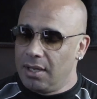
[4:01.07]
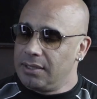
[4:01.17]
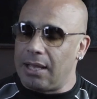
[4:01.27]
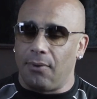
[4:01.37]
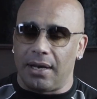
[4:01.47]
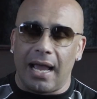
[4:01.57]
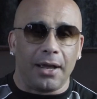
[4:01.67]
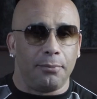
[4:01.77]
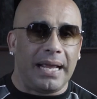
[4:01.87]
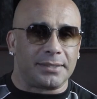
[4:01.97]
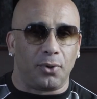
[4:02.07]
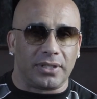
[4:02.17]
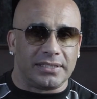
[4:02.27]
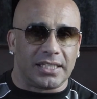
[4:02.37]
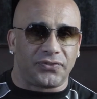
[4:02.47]
They want a guy who makes more
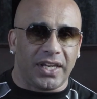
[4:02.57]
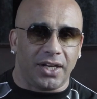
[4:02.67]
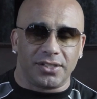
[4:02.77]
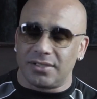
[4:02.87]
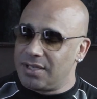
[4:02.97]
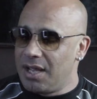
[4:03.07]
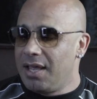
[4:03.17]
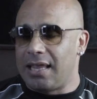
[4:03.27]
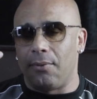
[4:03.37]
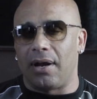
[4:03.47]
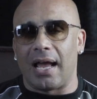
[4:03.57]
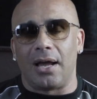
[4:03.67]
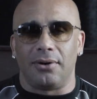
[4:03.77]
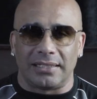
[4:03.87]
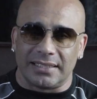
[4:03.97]
than 6 figures. They want a guy
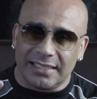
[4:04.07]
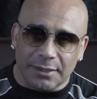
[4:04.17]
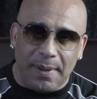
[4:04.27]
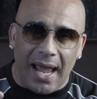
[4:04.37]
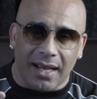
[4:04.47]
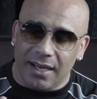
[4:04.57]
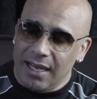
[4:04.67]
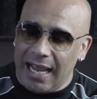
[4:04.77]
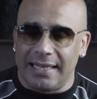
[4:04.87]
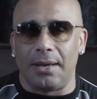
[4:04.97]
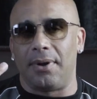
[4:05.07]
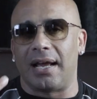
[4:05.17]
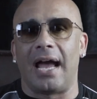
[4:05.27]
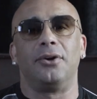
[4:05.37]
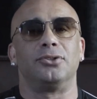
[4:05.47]
who has a 6-pack, and they want a
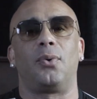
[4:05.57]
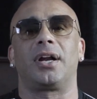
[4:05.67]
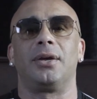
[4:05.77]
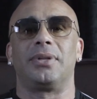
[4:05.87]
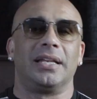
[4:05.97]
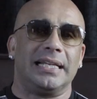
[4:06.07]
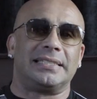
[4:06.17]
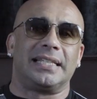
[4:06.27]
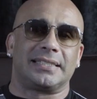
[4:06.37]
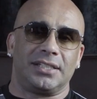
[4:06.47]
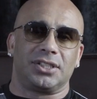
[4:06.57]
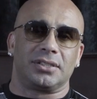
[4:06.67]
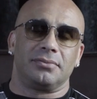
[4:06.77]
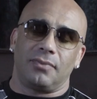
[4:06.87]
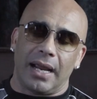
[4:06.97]
guy who's working with at least 6
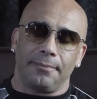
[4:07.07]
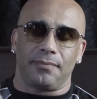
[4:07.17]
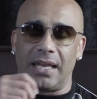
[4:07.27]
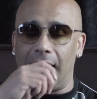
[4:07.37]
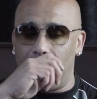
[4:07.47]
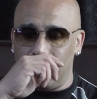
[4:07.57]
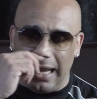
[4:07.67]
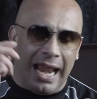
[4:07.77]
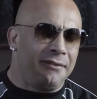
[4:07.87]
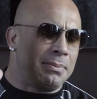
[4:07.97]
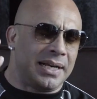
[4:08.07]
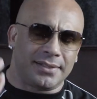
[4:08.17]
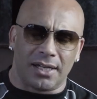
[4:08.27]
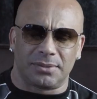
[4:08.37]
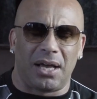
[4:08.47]
inches, right? Now, everybody
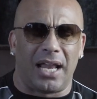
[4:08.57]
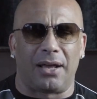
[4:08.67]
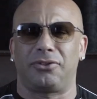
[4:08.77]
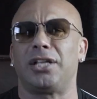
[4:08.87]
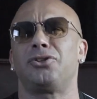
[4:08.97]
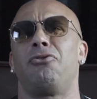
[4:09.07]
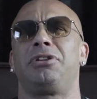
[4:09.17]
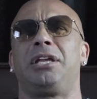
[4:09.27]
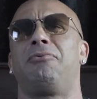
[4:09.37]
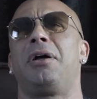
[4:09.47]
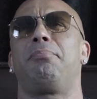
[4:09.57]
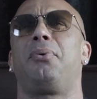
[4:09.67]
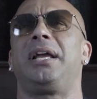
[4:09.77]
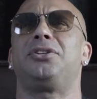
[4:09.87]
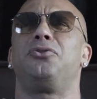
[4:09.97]
talks about like, that's only
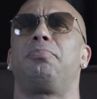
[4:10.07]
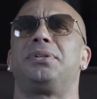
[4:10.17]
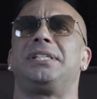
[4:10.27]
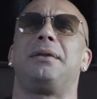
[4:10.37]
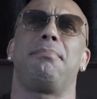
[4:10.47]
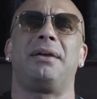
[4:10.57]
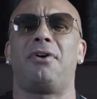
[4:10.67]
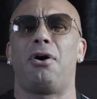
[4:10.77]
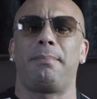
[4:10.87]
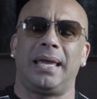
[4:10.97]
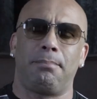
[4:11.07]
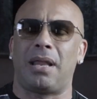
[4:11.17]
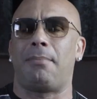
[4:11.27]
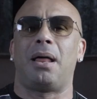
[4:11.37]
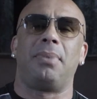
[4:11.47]
1.2% of all men,
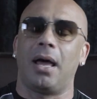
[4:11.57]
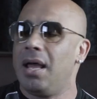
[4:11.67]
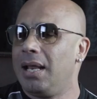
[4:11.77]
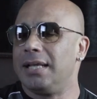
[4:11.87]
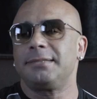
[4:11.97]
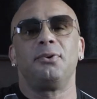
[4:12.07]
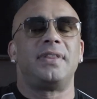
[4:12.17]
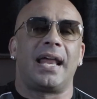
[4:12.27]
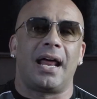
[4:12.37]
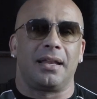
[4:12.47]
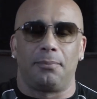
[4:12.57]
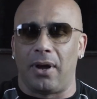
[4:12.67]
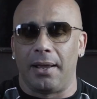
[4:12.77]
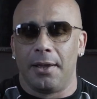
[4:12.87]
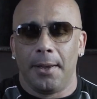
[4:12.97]
blah, blah, blah. Let's move that out of the
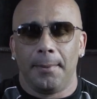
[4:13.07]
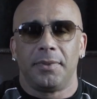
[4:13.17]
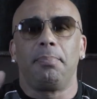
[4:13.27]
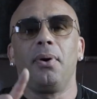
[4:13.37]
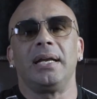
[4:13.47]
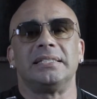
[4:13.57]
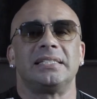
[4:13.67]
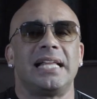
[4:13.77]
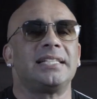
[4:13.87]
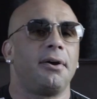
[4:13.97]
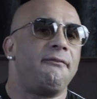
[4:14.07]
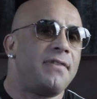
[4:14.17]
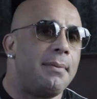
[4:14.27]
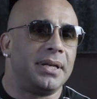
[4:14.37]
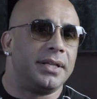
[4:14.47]
way. The point is that's a
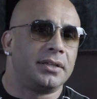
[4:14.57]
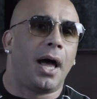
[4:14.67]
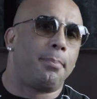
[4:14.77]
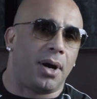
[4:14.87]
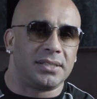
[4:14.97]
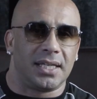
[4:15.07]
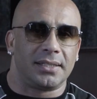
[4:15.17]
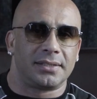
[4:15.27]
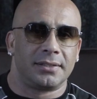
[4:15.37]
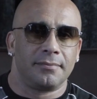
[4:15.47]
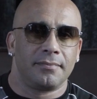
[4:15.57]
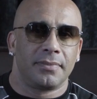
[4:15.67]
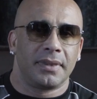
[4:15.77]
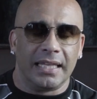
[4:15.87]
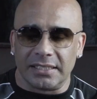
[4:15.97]
feminine thought process.
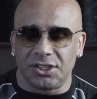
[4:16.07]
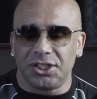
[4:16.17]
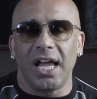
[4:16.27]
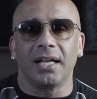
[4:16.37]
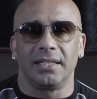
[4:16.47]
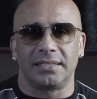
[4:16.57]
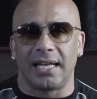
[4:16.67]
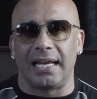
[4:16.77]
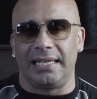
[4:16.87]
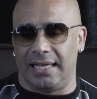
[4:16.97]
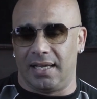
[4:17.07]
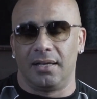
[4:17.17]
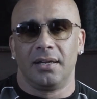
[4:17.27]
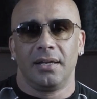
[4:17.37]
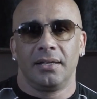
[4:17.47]
This checklist idea,
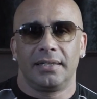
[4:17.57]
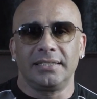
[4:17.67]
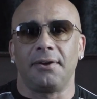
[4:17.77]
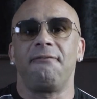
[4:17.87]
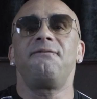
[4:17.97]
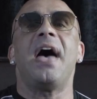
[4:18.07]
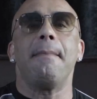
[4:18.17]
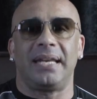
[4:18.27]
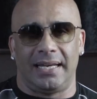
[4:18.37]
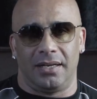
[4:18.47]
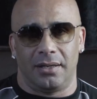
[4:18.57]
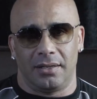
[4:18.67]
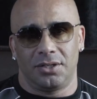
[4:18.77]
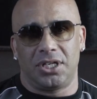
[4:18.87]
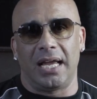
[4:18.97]
that's a feminine
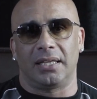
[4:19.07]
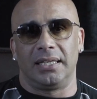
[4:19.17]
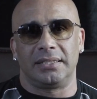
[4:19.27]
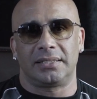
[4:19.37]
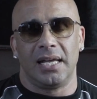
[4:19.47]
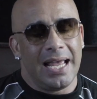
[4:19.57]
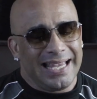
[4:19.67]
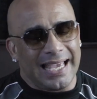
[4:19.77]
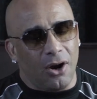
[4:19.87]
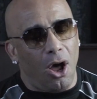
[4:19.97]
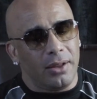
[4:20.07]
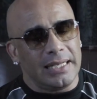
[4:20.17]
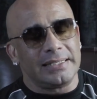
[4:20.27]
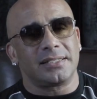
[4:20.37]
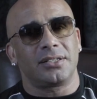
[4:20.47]
checklist. Yet all
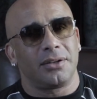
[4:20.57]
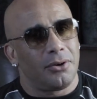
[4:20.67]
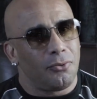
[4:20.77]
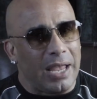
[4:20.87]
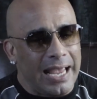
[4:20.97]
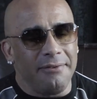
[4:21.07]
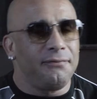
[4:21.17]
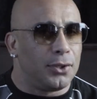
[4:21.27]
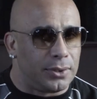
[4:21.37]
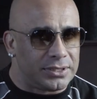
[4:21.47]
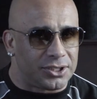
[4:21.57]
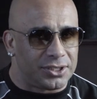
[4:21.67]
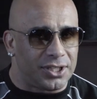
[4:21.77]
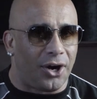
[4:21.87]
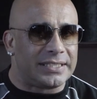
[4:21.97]
these
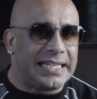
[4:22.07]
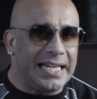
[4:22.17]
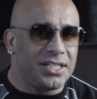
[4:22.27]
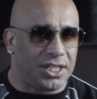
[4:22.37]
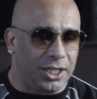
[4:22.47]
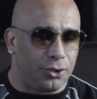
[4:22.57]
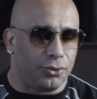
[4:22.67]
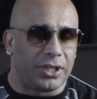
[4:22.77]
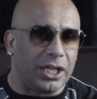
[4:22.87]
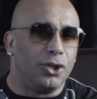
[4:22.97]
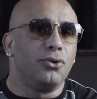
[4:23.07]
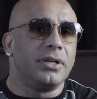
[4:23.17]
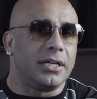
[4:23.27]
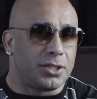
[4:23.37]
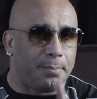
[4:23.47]
influencers are teaching you
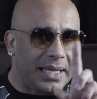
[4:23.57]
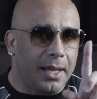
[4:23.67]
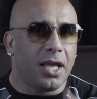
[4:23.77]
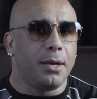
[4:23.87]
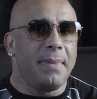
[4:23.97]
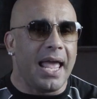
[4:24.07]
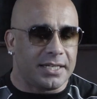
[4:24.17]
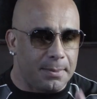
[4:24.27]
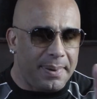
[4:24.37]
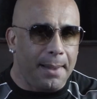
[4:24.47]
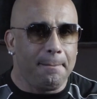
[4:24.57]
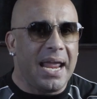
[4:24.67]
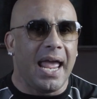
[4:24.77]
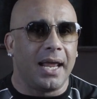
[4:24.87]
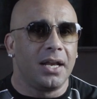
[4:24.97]
that to be a good man, to be a
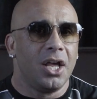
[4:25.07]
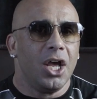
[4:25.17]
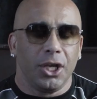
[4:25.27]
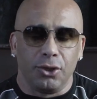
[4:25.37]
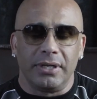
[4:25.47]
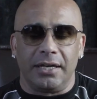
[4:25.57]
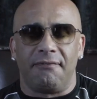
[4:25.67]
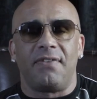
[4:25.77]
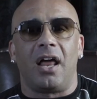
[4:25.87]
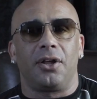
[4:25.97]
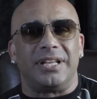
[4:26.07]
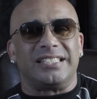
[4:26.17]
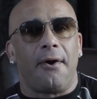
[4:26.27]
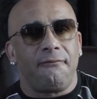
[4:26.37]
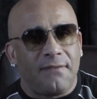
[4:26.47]
man, you need to follow this
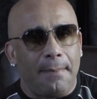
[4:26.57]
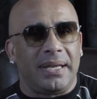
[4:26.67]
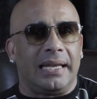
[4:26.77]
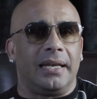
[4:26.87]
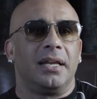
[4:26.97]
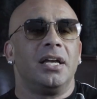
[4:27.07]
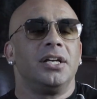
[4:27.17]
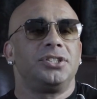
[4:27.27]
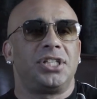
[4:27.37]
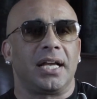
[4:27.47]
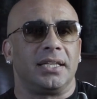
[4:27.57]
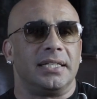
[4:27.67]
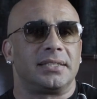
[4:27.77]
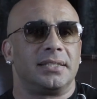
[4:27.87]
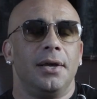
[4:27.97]
feminine checklist.